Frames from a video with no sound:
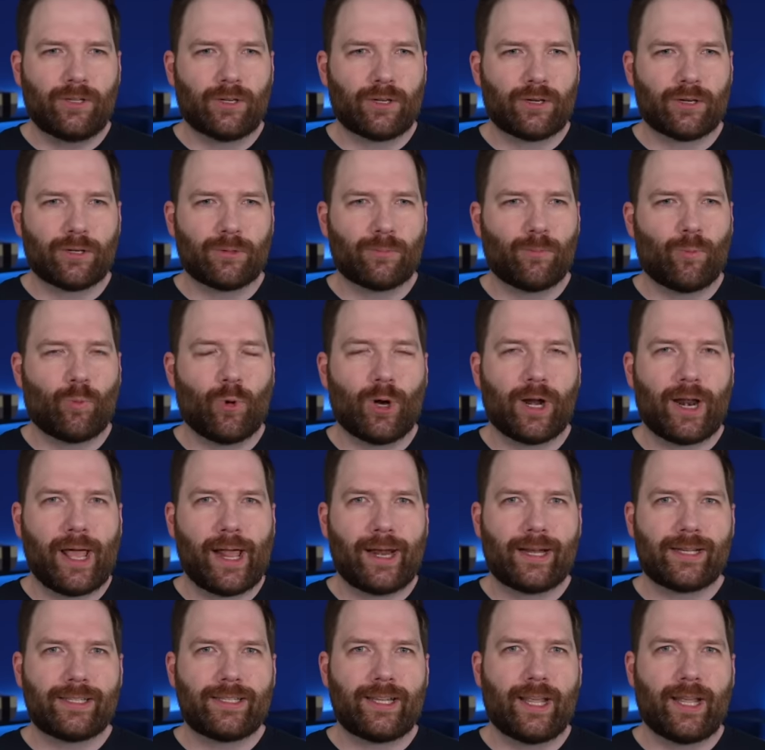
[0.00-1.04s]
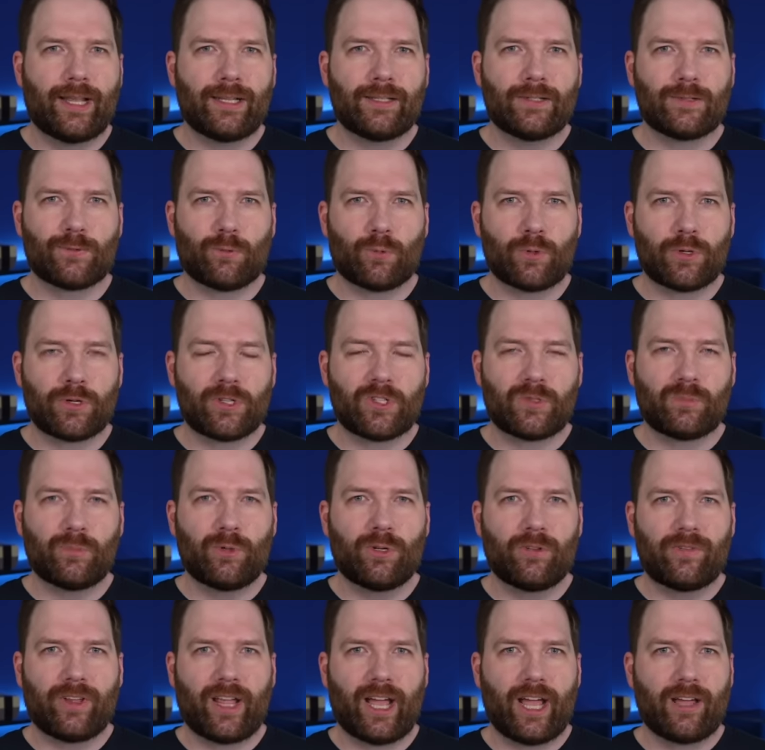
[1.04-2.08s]
your one out of 10's worst
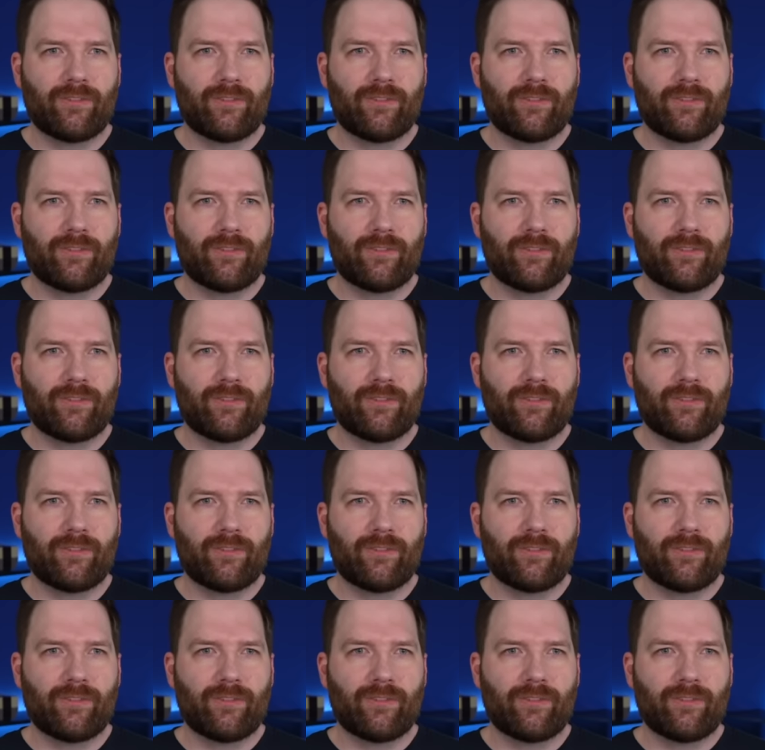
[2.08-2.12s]
movie